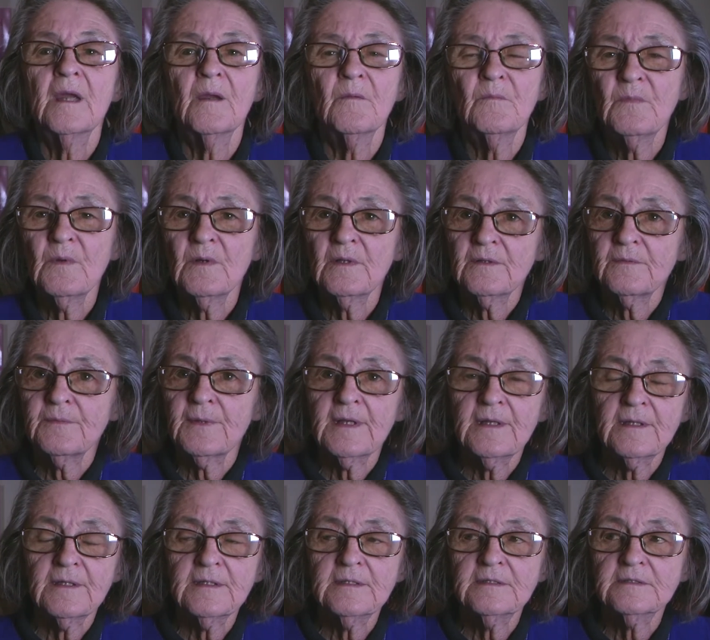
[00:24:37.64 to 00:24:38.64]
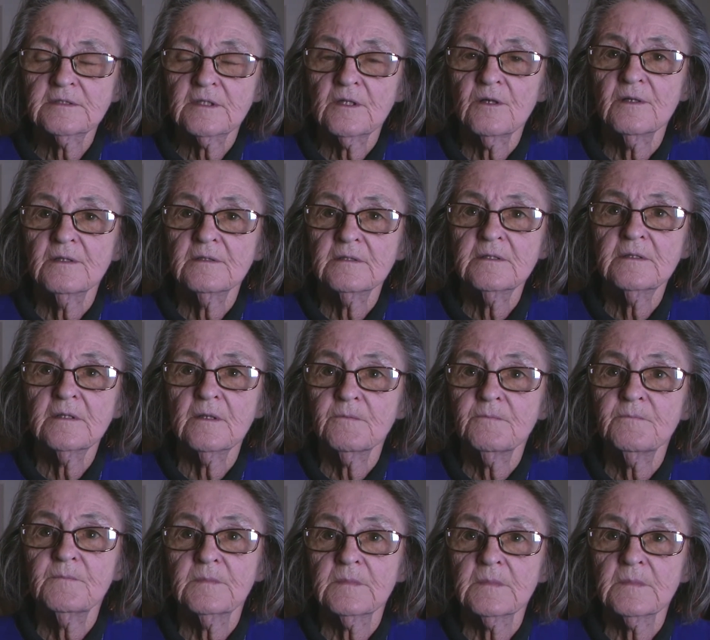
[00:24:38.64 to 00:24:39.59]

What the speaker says: Yeah, well, these guys, you know,